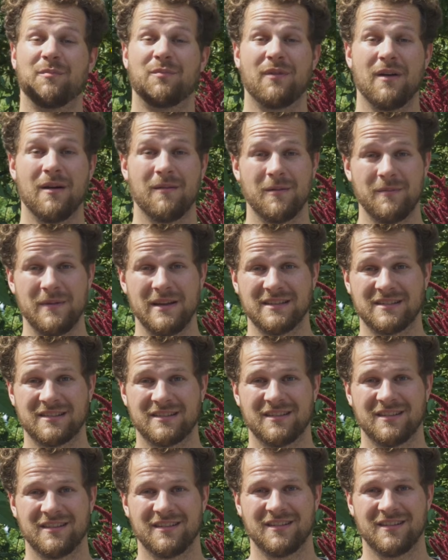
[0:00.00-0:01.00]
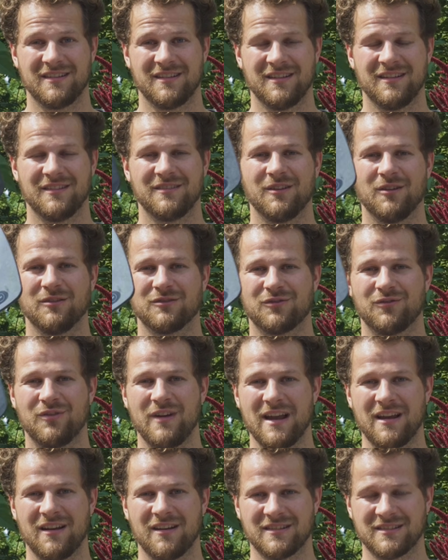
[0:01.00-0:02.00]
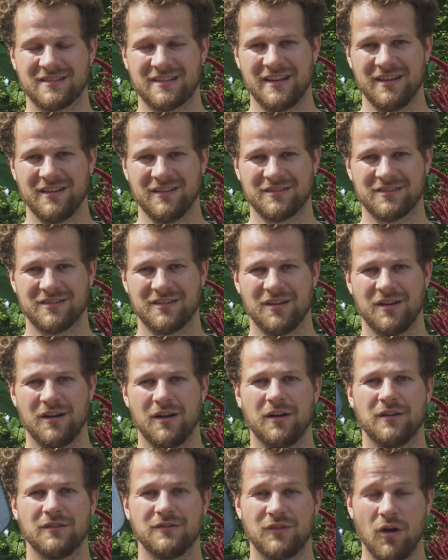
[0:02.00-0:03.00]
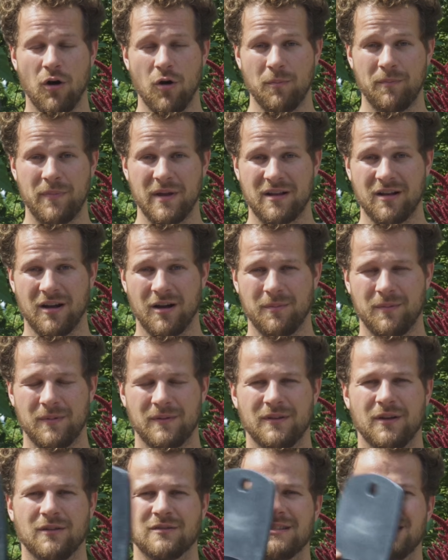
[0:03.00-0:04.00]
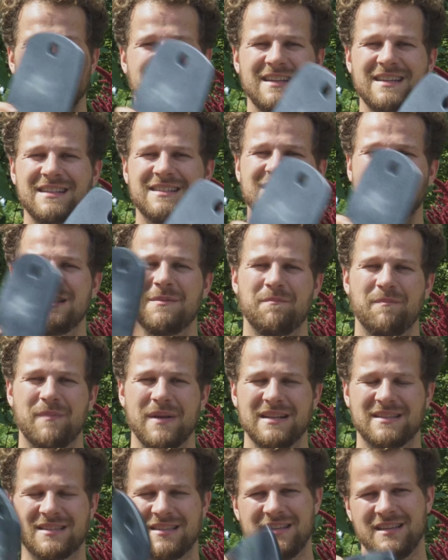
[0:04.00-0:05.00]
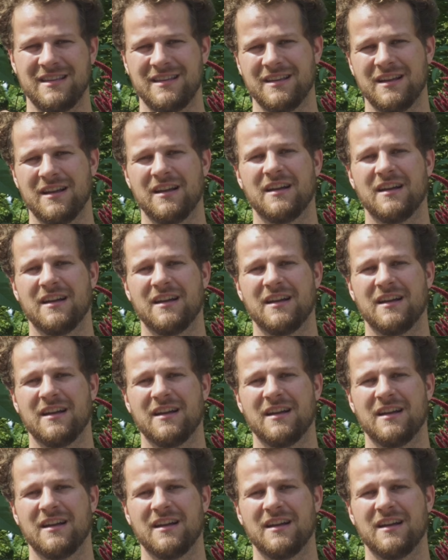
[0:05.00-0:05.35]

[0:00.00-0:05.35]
Problem is, those regular scales don't pick up those itsy bitsy